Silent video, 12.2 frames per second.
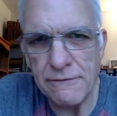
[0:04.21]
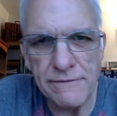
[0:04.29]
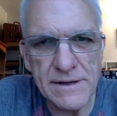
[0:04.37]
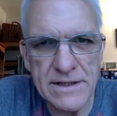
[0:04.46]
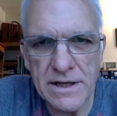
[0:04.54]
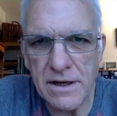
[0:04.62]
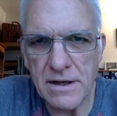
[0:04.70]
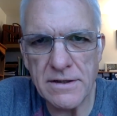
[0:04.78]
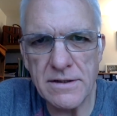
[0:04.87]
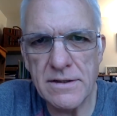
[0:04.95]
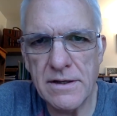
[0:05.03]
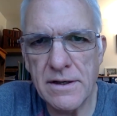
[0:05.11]
visit
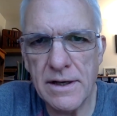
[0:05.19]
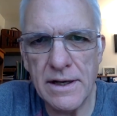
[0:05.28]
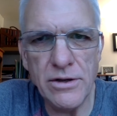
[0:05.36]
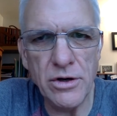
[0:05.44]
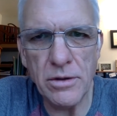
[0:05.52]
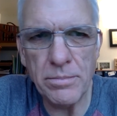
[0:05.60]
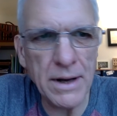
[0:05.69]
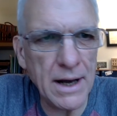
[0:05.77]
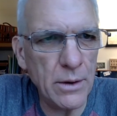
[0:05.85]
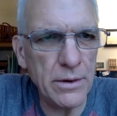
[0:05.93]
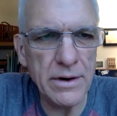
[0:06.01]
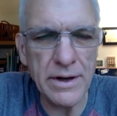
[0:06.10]
us in your
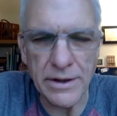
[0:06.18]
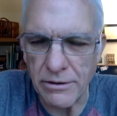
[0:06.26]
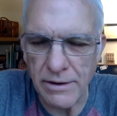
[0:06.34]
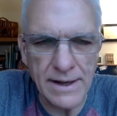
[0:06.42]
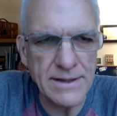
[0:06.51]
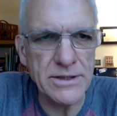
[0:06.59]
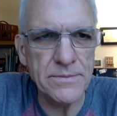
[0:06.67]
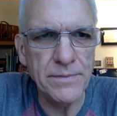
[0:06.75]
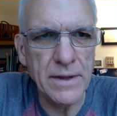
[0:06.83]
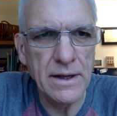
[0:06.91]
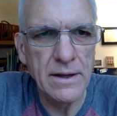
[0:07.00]
power and grace,